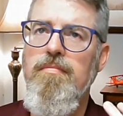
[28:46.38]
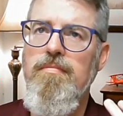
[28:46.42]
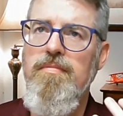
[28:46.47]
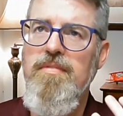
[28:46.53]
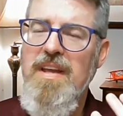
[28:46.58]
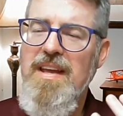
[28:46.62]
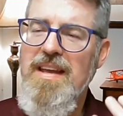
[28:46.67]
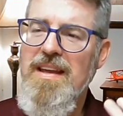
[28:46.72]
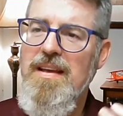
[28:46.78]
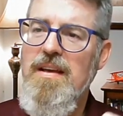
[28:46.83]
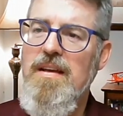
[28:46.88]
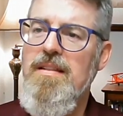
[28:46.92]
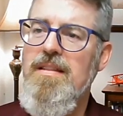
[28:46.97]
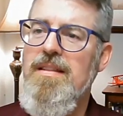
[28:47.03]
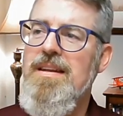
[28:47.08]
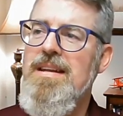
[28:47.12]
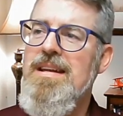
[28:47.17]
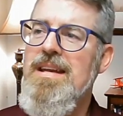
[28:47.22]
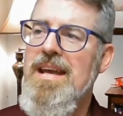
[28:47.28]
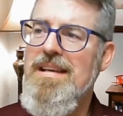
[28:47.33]
take
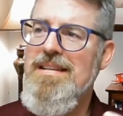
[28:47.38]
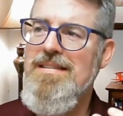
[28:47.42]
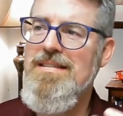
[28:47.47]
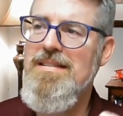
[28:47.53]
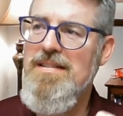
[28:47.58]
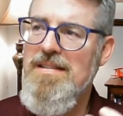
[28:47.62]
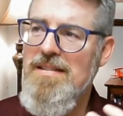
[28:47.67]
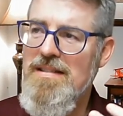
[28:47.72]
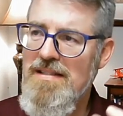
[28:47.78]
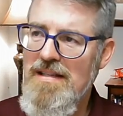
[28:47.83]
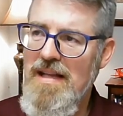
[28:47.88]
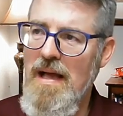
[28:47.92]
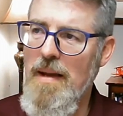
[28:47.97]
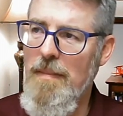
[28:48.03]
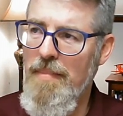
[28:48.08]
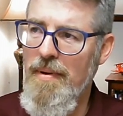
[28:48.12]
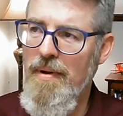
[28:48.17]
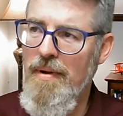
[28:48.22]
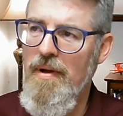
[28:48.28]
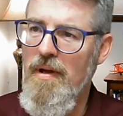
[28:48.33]
the next
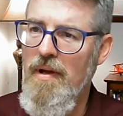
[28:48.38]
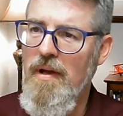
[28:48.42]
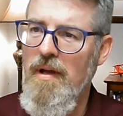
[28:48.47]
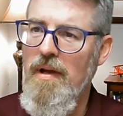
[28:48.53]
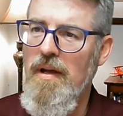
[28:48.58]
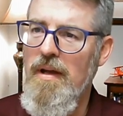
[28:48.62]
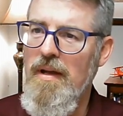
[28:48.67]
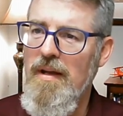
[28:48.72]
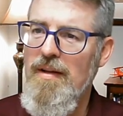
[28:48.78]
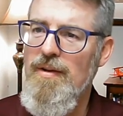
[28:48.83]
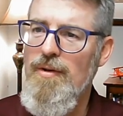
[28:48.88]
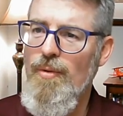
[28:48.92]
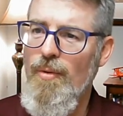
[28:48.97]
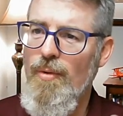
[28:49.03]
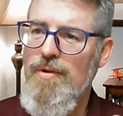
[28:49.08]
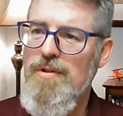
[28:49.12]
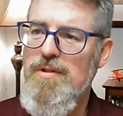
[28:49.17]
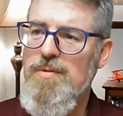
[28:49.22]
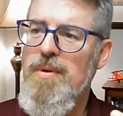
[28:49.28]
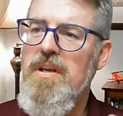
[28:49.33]
step
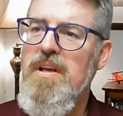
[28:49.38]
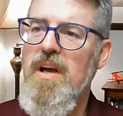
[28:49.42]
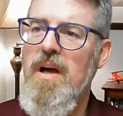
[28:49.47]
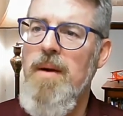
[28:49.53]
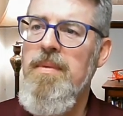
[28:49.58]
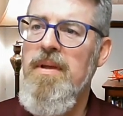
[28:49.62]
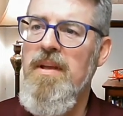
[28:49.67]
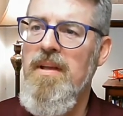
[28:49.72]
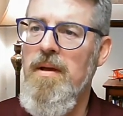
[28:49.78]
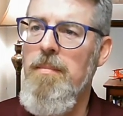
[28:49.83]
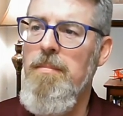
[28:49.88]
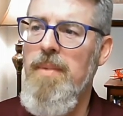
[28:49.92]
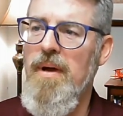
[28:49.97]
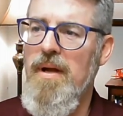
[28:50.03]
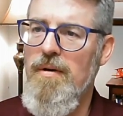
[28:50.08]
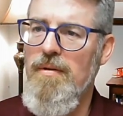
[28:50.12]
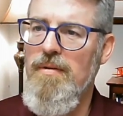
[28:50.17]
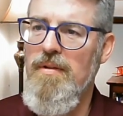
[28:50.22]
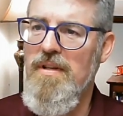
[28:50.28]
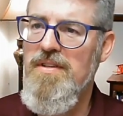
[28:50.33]
towards becoming a
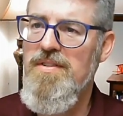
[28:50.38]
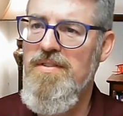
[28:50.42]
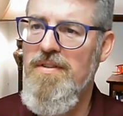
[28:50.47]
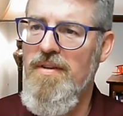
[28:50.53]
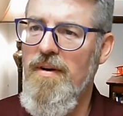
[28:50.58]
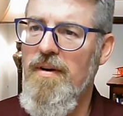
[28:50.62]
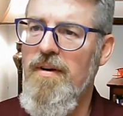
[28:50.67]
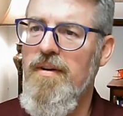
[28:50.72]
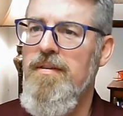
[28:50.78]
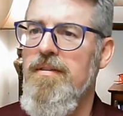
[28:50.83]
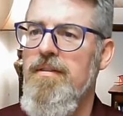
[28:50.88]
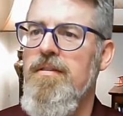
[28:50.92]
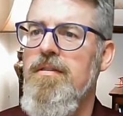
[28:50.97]
better listener?